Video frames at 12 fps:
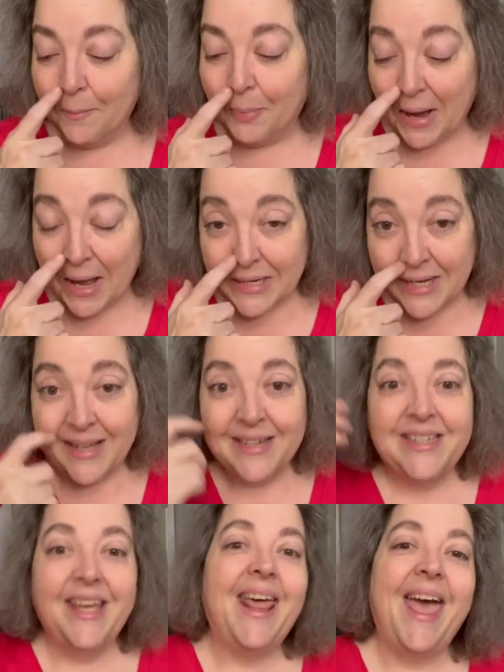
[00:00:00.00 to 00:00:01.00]
But
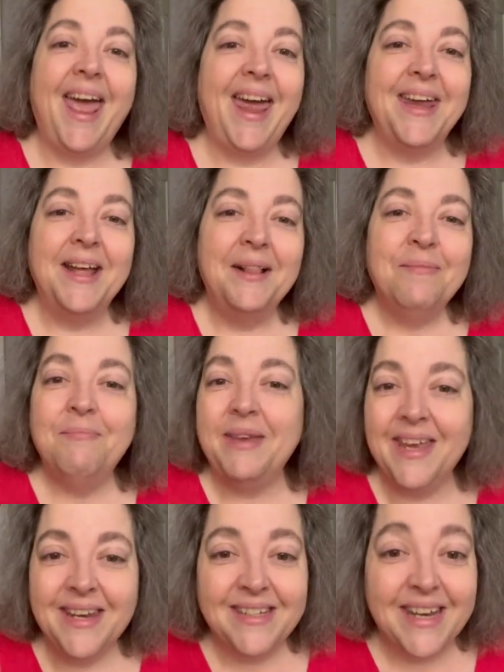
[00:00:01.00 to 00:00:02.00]
today,
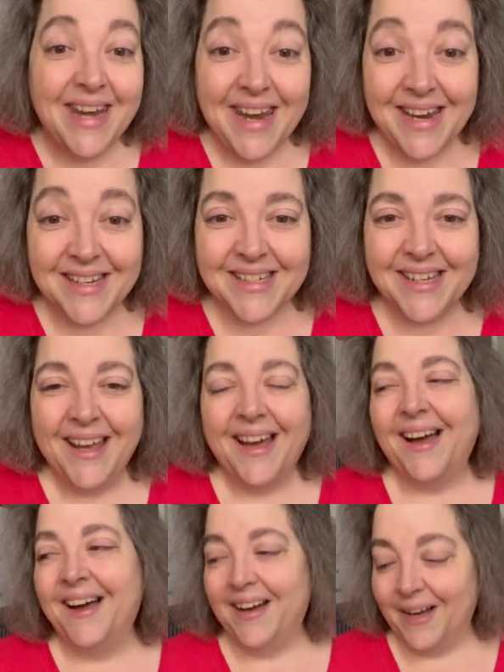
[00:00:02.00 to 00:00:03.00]
me and Denise
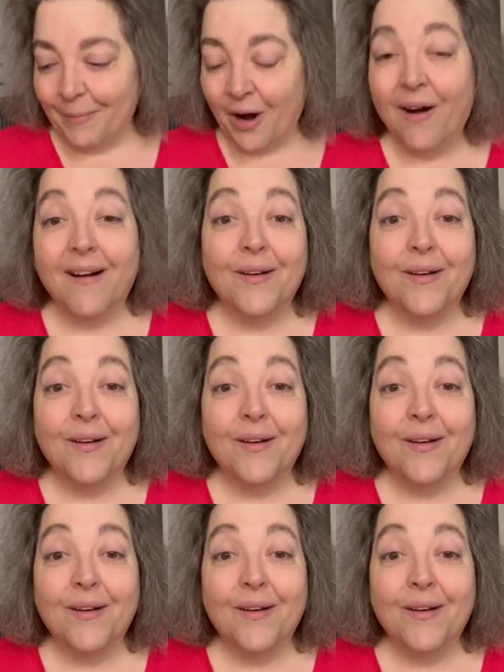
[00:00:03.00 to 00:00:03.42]
are